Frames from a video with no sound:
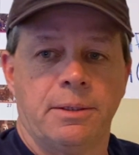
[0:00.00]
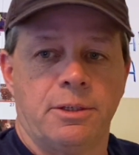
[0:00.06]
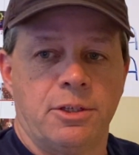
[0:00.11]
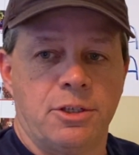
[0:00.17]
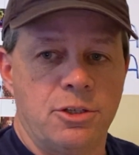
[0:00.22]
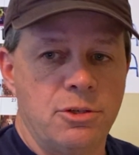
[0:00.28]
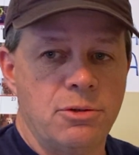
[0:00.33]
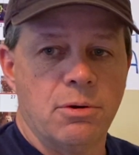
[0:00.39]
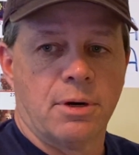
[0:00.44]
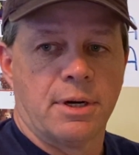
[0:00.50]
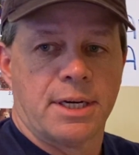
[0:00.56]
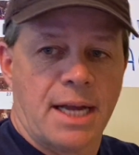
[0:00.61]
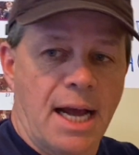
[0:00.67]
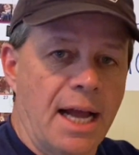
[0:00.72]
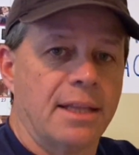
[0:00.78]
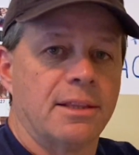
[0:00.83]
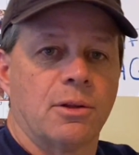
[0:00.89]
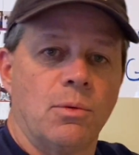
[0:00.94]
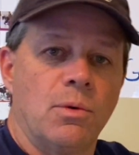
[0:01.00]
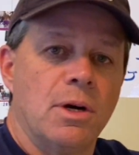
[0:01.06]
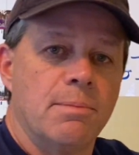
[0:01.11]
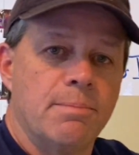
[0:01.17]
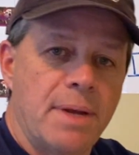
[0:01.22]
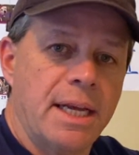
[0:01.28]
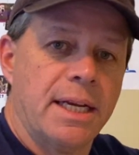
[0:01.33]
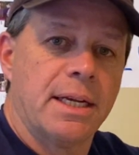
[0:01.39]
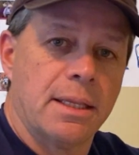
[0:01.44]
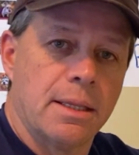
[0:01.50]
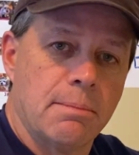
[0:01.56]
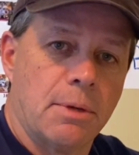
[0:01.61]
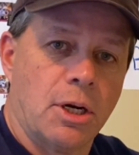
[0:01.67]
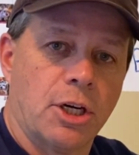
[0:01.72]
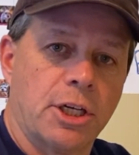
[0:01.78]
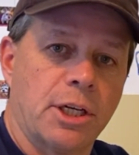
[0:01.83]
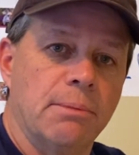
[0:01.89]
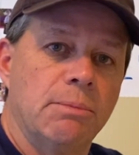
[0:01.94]
You are not the one making the
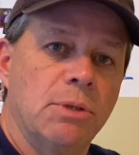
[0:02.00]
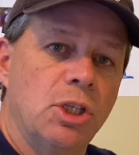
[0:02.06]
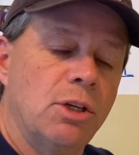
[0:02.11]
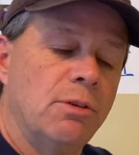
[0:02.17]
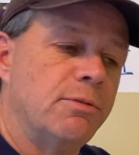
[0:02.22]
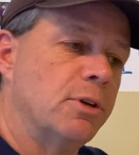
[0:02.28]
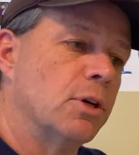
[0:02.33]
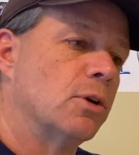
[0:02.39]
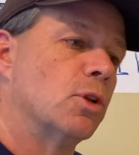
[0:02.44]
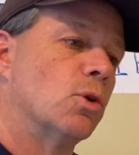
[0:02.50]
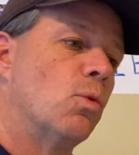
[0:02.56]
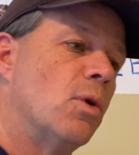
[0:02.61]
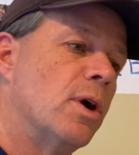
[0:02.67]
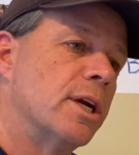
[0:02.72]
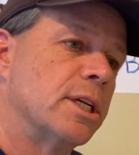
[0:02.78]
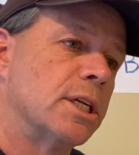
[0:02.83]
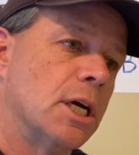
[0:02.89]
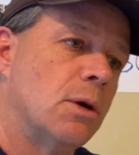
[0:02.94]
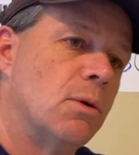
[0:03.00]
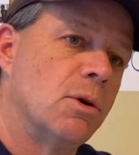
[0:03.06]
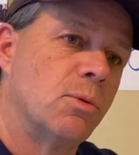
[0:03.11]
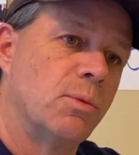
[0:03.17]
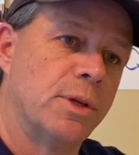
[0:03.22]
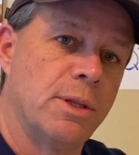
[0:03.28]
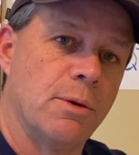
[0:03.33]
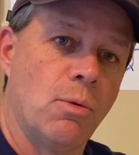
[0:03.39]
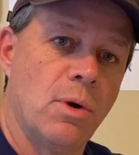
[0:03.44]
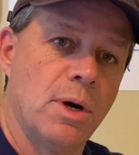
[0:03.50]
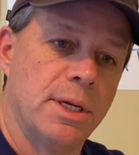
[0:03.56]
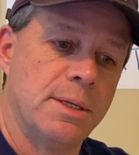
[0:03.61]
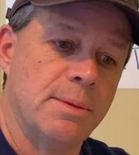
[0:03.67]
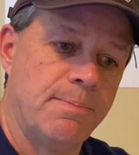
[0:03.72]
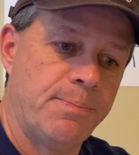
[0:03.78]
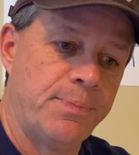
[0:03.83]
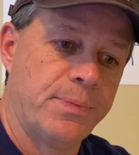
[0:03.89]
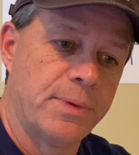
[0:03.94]
market move. You're the one going with the
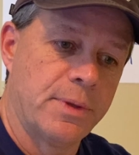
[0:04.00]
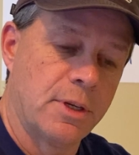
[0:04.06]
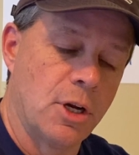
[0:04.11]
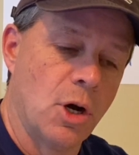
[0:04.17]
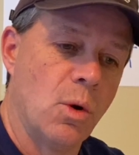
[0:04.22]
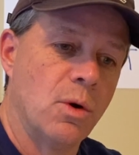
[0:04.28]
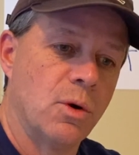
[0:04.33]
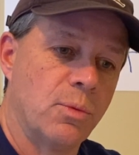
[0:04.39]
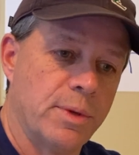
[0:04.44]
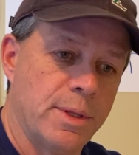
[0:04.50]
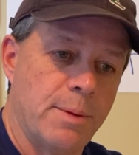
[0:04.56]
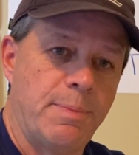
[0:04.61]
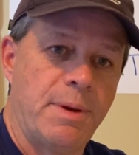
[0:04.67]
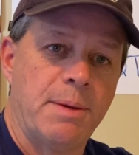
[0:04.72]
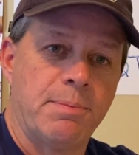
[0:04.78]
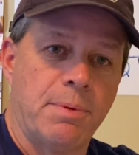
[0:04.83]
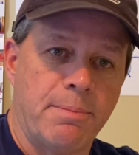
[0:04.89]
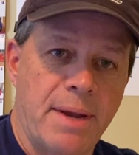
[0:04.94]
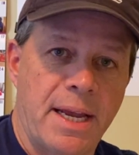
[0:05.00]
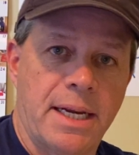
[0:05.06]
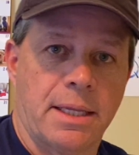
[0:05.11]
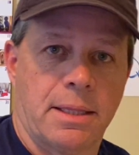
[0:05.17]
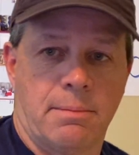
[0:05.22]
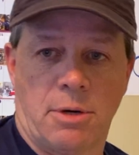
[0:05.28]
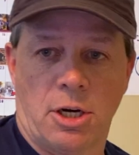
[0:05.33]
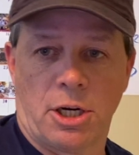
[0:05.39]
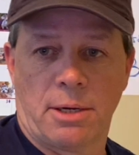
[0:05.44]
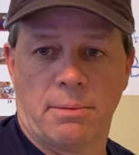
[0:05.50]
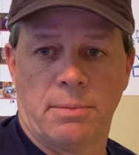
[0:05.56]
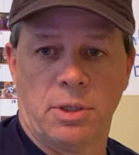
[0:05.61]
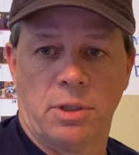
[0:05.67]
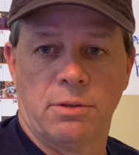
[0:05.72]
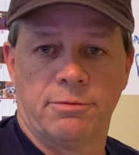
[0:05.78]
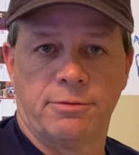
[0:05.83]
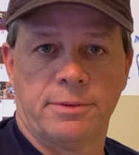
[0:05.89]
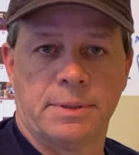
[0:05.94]
one going with the people making the market
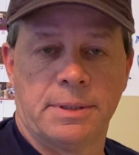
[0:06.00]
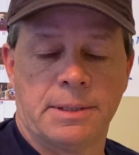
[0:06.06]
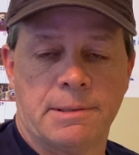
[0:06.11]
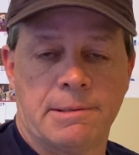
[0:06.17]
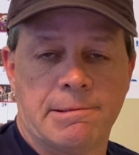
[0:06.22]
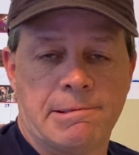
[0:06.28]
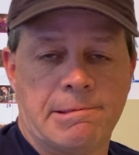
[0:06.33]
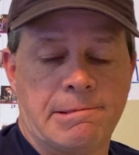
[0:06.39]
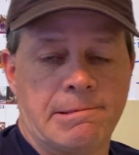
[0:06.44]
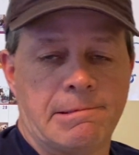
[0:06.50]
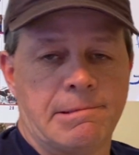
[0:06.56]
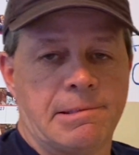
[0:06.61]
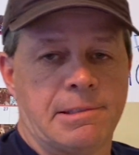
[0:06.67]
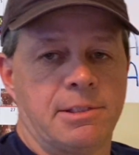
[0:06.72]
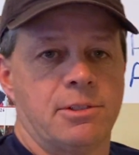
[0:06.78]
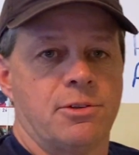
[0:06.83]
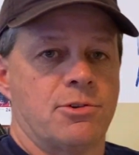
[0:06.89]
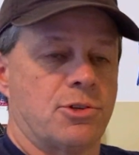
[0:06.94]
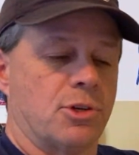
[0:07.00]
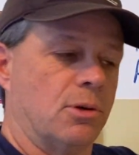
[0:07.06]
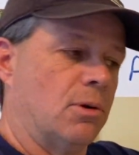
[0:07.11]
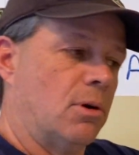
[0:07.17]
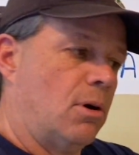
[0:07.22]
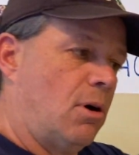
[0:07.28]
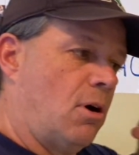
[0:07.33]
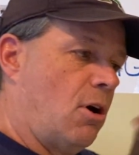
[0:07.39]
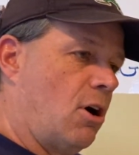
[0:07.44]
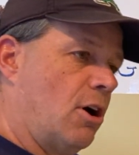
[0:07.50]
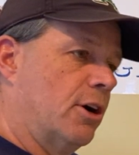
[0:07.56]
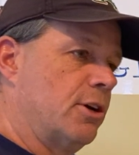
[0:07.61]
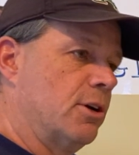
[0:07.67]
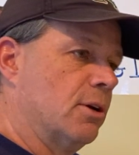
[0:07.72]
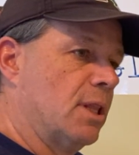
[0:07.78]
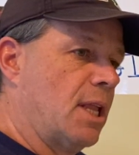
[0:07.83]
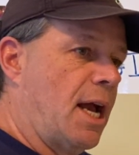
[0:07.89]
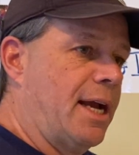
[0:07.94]
move. So are
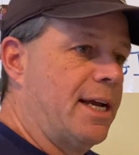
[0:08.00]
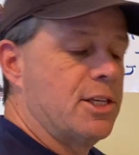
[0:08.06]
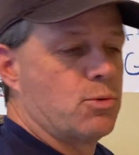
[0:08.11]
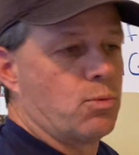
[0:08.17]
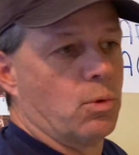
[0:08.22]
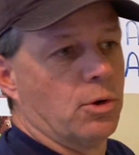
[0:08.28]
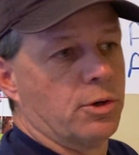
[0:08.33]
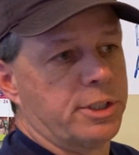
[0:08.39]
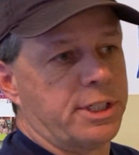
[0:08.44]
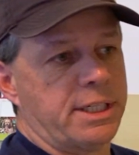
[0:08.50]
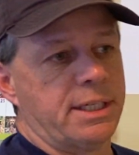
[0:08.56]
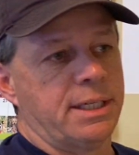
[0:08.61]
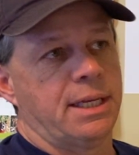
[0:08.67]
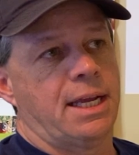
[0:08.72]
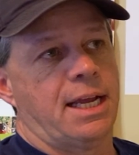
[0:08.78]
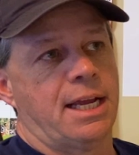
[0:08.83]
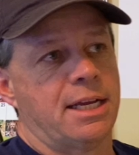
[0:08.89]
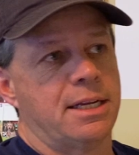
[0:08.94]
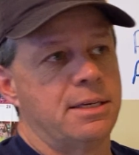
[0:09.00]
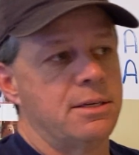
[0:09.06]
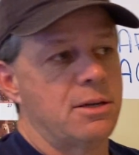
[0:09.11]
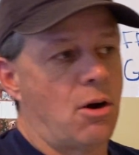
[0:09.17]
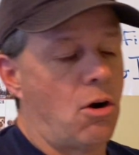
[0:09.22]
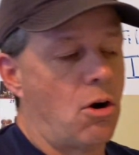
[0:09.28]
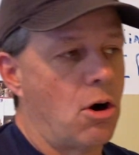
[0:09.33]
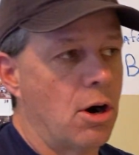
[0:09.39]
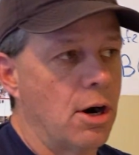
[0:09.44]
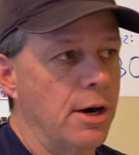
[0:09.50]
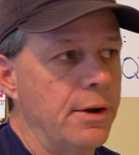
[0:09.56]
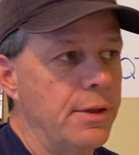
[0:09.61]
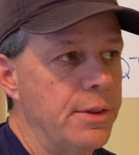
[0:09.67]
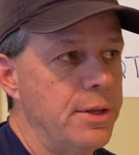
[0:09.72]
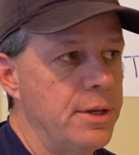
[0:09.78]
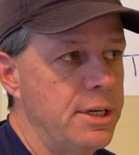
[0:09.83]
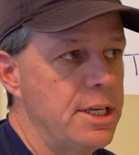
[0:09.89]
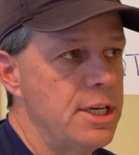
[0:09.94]
your lines working and
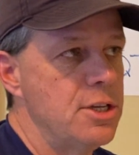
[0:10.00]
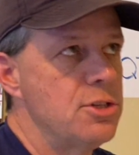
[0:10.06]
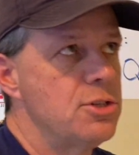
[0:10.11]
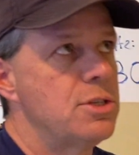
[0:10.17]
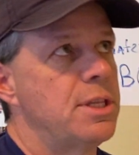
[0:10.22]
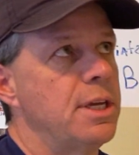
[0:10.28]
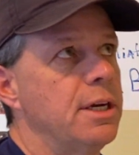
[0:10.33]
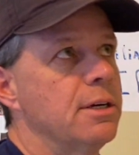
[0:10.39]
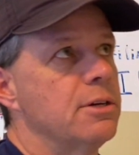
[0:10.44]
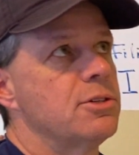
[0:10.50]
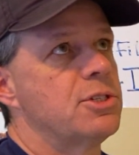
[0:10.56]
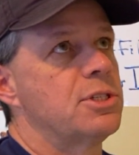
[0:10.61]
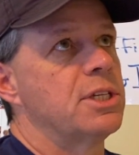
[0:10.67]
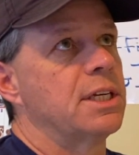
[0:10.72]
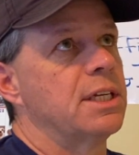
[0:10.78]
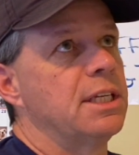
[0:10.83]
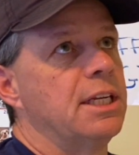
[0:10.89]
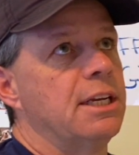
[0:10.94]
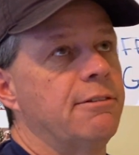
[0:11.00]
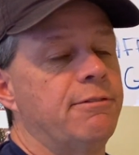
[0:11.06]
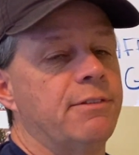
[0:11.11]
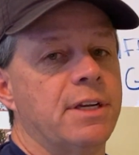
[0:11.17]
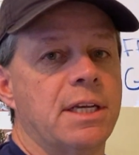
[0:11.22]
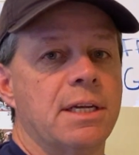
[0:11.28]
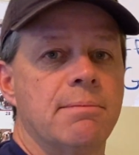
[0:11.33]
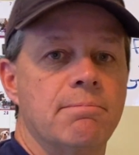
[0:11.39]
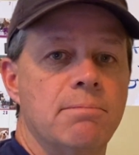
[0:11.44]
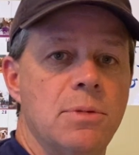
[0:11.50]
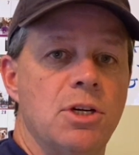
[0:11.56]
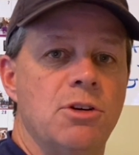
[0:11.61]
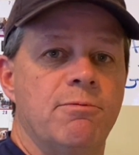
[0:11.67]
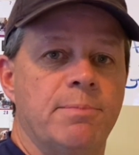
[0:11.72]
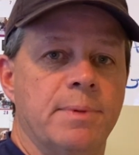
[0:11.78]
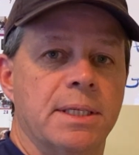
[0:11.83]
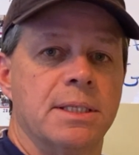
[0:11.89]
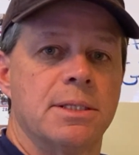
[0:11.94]
are is there significant
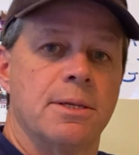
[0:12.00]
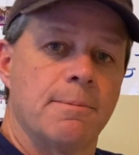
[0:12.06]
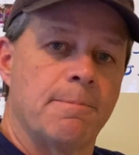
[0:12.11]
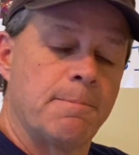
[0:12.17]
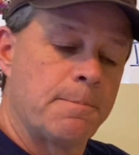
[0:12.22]
movement